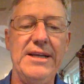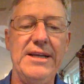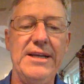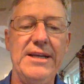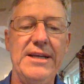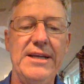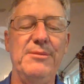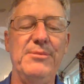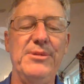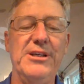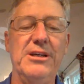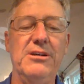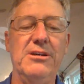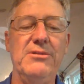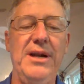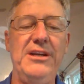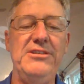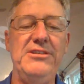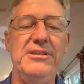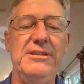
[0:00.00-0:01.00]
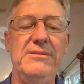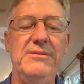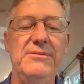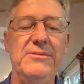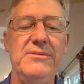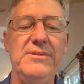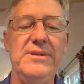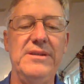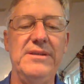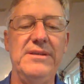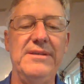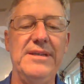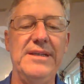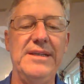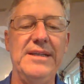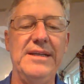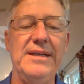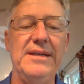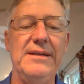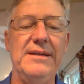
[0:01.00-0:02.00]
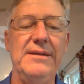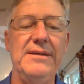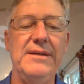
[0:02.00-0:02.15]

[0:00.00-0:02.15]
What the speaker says: sibling aggression with a